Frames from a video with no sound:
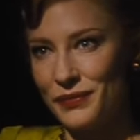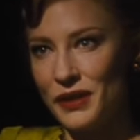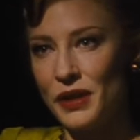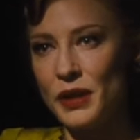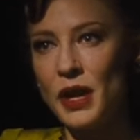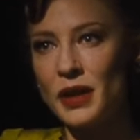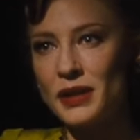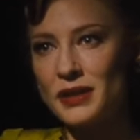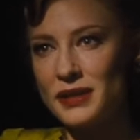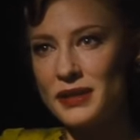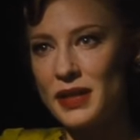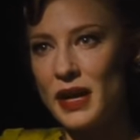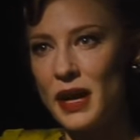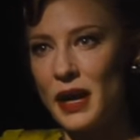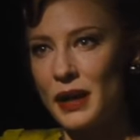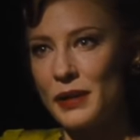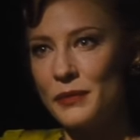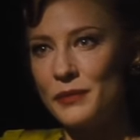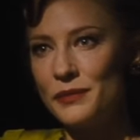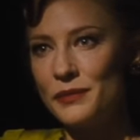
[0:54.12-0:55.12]
The next
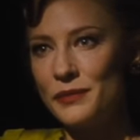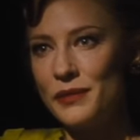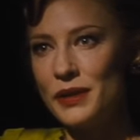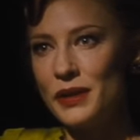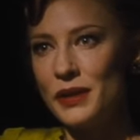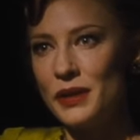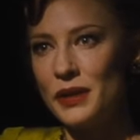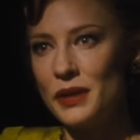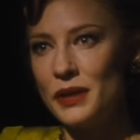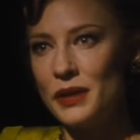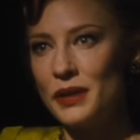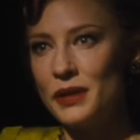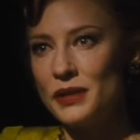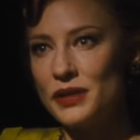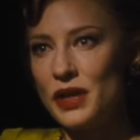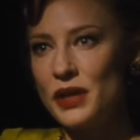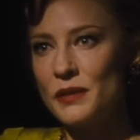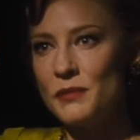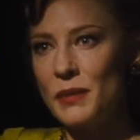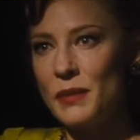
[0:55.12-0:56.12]
time,
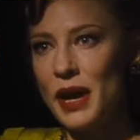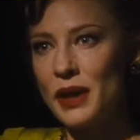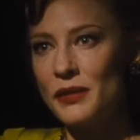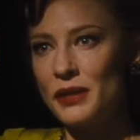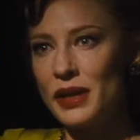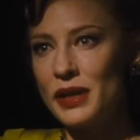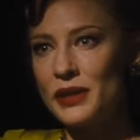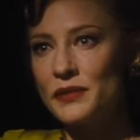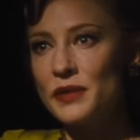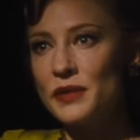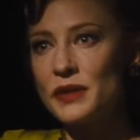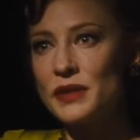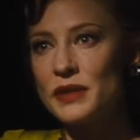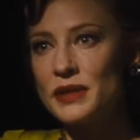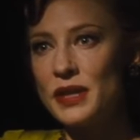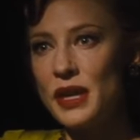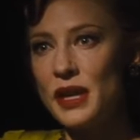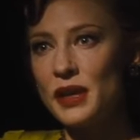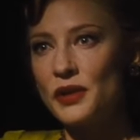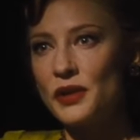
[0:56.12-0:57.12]
she married for the
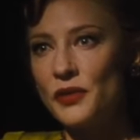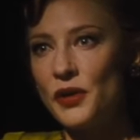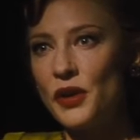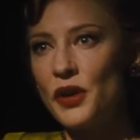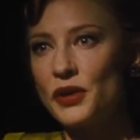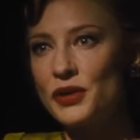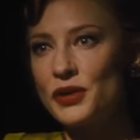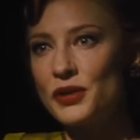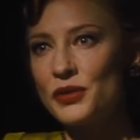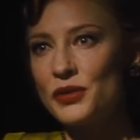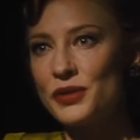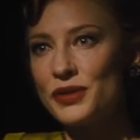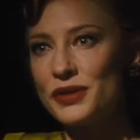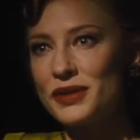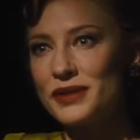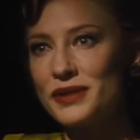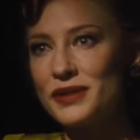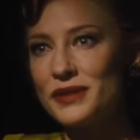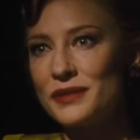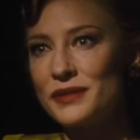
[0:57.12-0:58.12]
sake of her
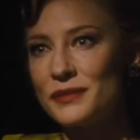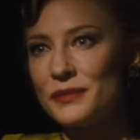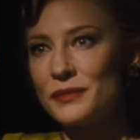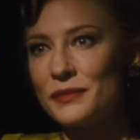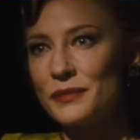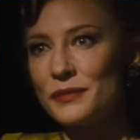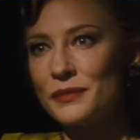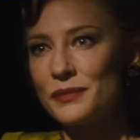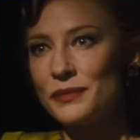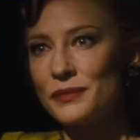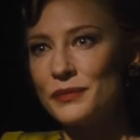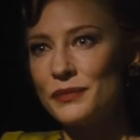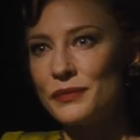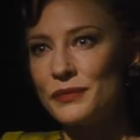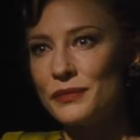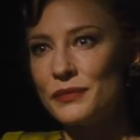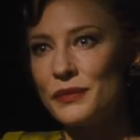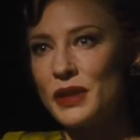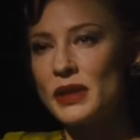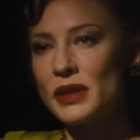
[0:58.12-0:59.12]
daughters.
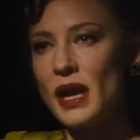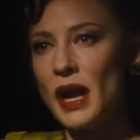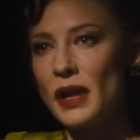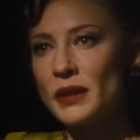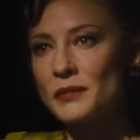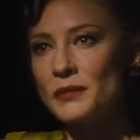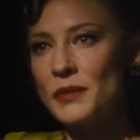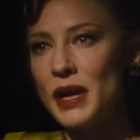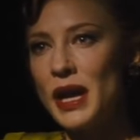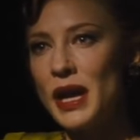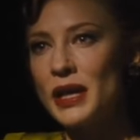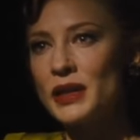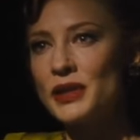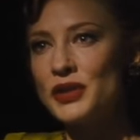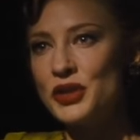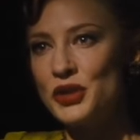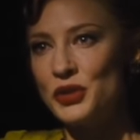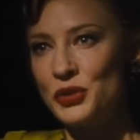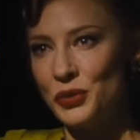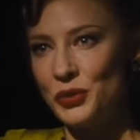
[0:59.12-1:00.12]
But that man,
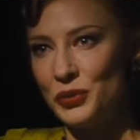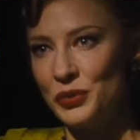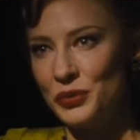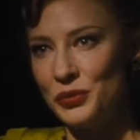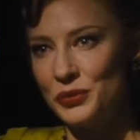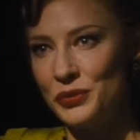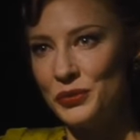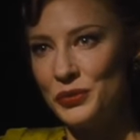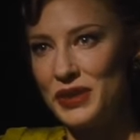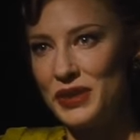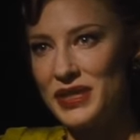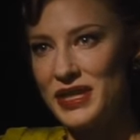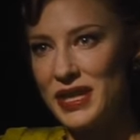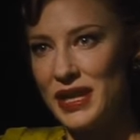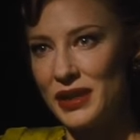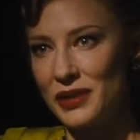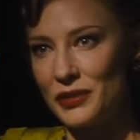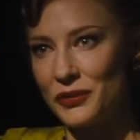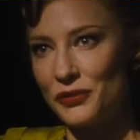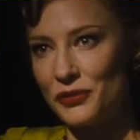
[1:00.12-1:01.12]
too, was
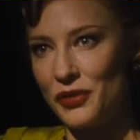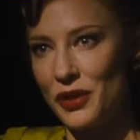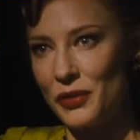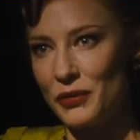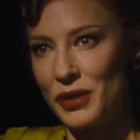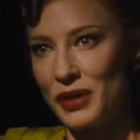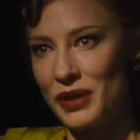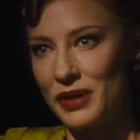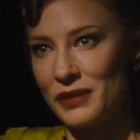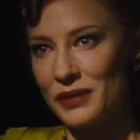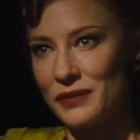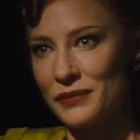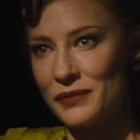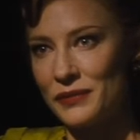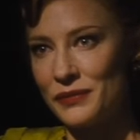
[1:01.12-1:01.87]
taken from her.